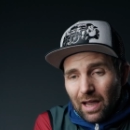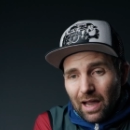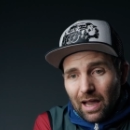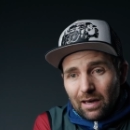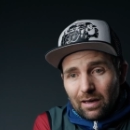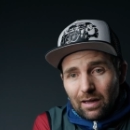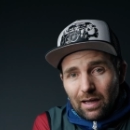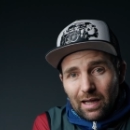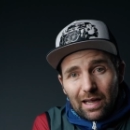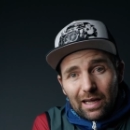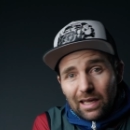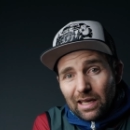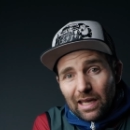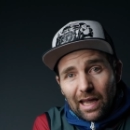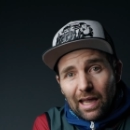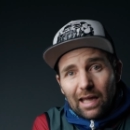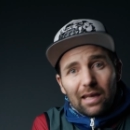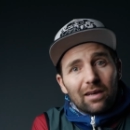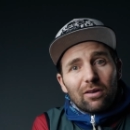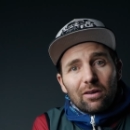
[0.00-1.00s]
and I
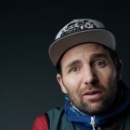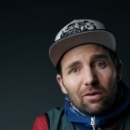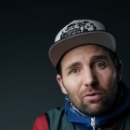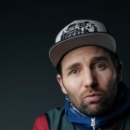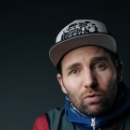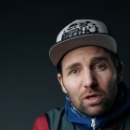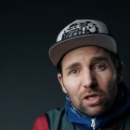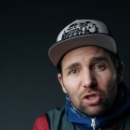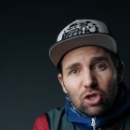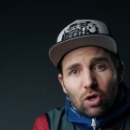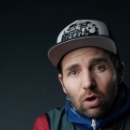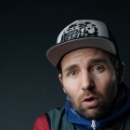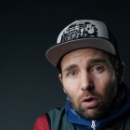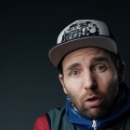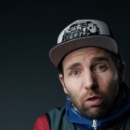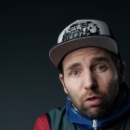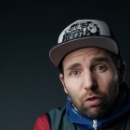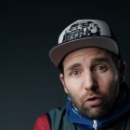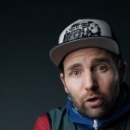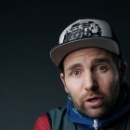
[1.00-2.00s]
can't reach
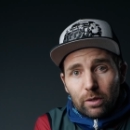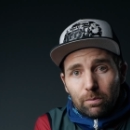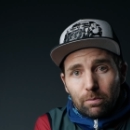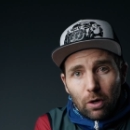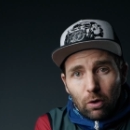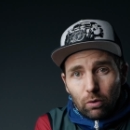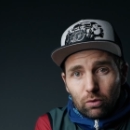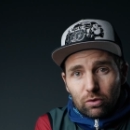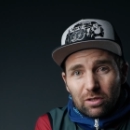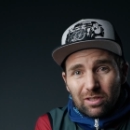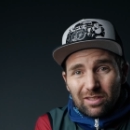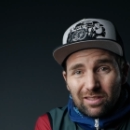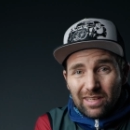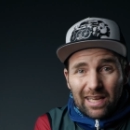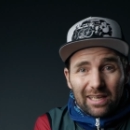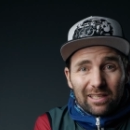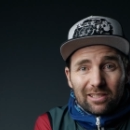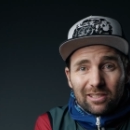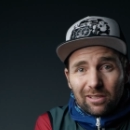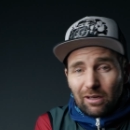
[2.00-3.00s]
all 30 posts.
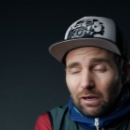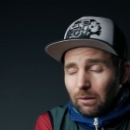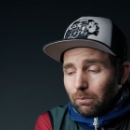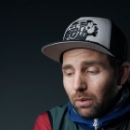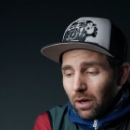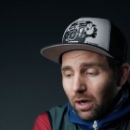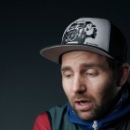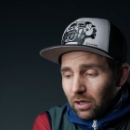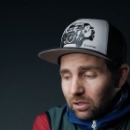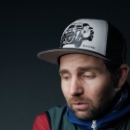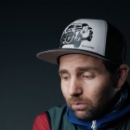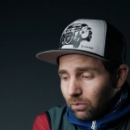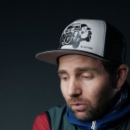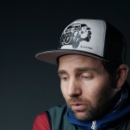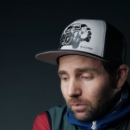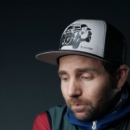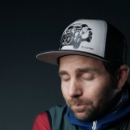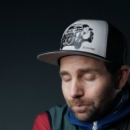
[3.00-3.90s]
That is not possible.